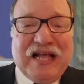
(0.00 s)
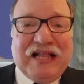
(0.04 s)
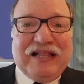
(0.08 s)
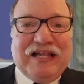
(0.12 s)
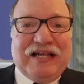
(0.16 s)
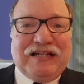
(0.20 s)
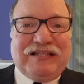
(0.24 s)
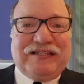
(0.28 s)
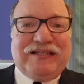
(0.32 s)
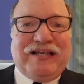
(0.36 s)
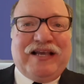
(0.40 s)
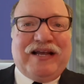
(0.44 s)

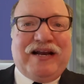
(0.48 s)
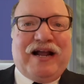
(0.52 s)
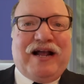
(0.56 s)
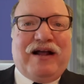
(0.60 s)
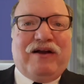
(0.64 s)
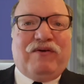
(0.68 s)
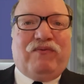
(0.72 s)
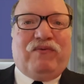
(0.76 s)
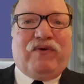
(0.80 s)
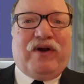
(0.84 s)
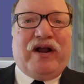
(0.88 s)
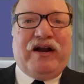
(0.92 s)
Let's get
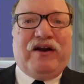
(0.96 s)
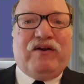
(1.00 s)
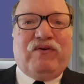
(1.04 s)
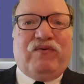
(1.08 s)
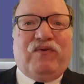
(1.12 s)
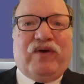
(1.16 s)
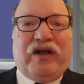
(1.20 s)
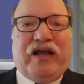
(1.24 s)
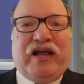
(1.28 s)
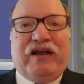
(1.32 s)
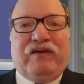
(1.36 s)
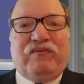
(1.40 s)
on right
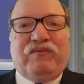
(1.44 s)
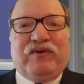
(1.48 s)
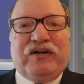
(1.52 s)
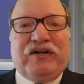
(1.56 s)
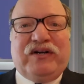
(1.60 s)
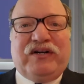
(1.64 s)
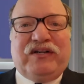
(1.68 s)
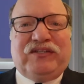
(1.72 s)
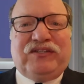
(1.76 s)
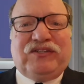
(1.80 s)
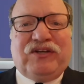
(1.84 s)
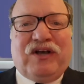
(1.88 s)
away. We're
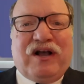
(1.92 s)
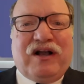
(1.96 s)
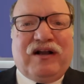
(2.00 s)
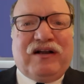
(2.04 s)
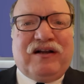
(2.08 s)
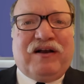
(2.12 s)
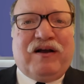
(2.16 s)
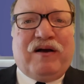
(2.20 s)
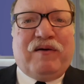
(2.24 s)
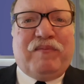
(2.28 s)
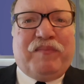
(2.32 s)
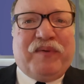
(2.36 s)
going to
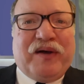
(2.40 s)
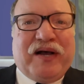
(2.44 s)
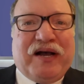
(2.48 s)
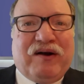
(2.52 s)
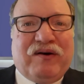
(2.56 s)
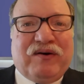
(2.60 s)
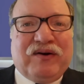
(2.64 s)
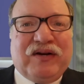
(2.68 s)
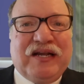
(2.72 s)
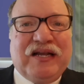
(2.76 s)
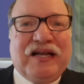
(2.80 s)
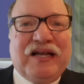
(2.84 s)
talk
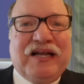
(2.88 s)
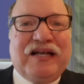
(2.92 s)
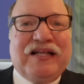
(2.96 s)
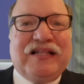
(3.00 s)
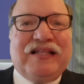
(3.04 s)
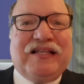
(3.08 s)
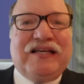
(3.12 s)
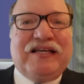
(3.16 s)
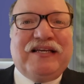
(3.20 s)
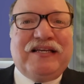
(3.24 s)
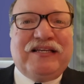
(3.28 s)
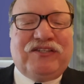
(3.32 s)
about
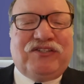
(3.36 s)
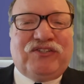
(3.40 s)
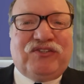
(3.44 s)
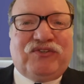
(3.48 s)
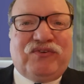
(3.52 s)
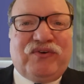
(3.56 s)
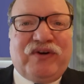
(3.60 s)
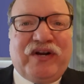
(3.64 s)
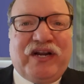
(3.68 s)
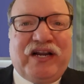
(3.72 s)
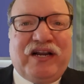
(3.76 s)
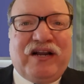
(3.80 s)
the
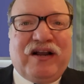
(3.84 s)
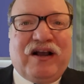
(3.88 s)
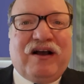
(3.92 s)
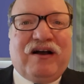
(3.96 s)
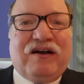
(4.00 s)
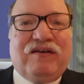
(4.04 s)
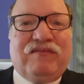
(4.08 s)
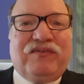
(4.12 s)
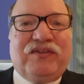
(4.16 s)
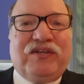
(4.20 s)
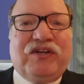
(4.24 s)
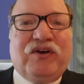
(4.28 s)
history
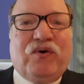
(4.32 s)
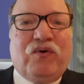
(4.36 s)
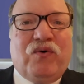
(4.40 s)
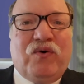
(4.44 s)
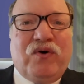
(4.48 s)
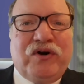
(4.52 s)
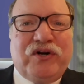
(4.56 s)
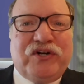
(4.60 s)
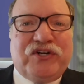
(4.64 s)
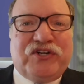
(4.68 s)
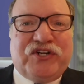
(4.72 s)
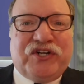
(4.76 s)
of the
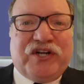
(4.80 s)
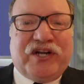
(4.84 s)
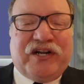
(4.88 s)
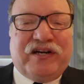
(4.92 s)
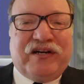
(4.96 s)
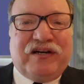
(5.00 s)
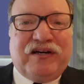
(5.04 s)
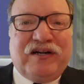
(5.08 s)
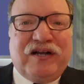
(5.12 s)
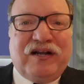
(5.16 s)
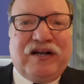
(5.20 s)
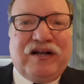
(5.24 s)

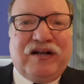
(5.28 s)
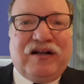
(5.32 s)
origin